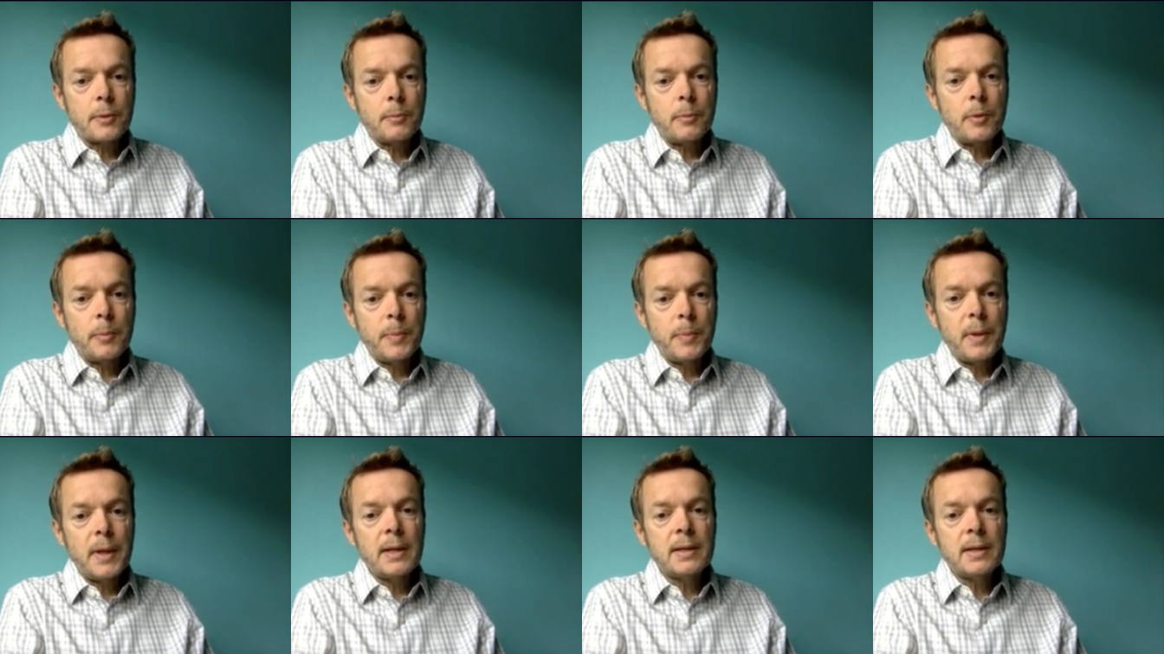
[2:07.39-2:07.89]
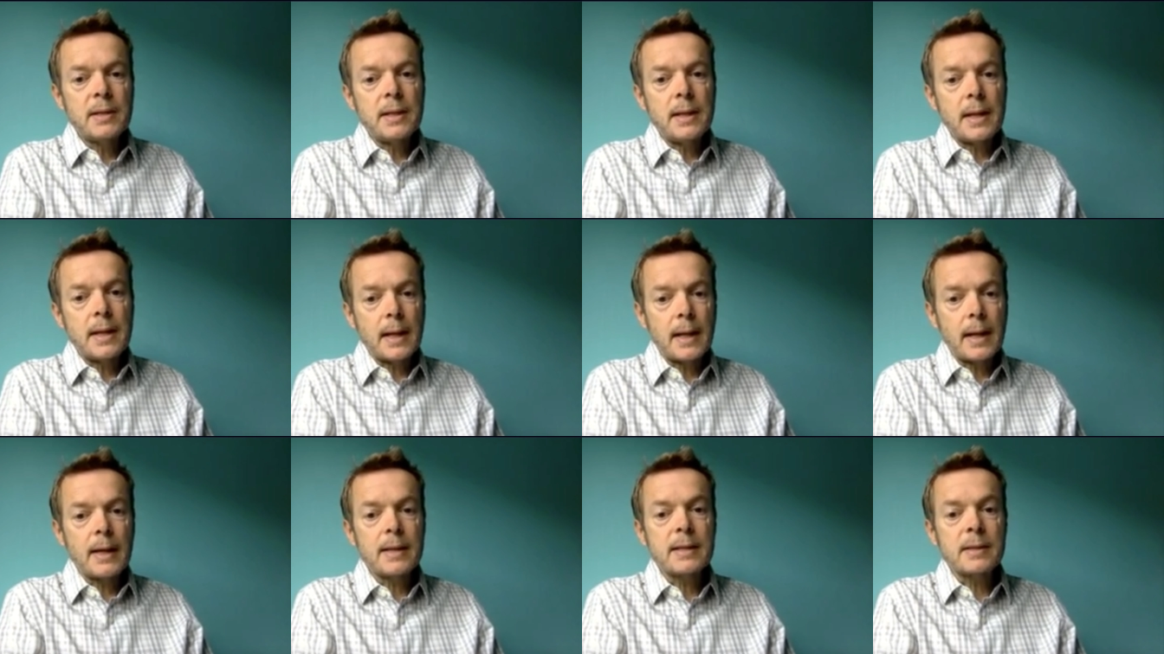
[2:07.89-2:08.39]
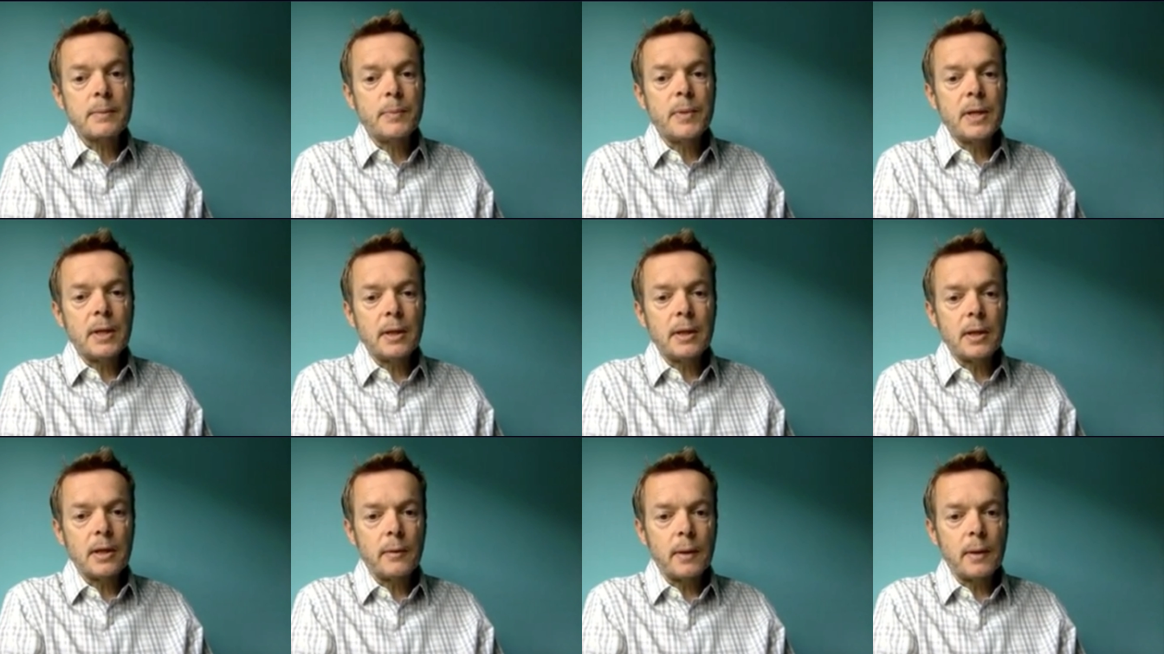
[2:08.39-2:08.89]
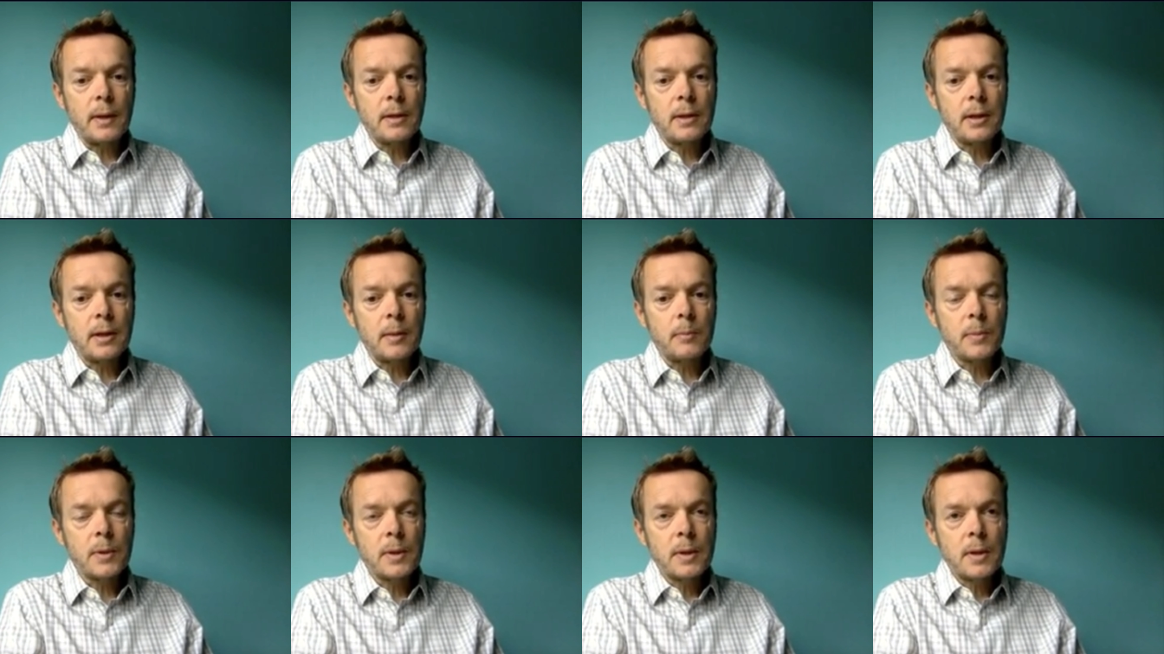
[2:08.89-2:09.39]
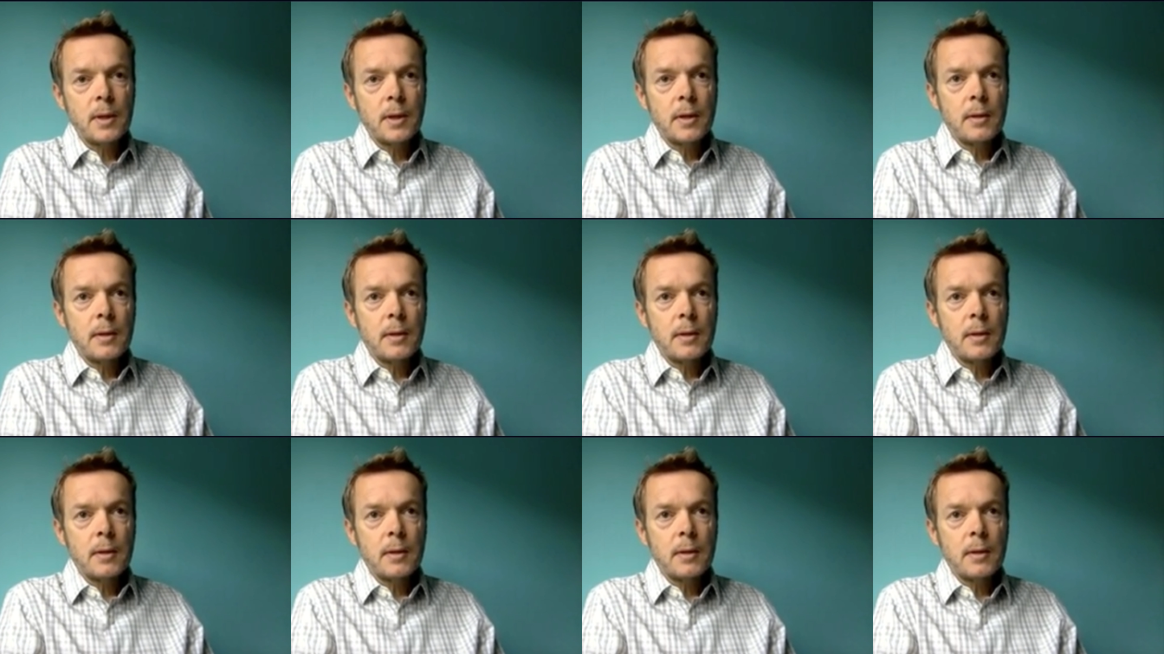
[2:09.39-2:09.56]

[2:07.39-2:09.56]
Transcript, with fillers: So mobility has been going up,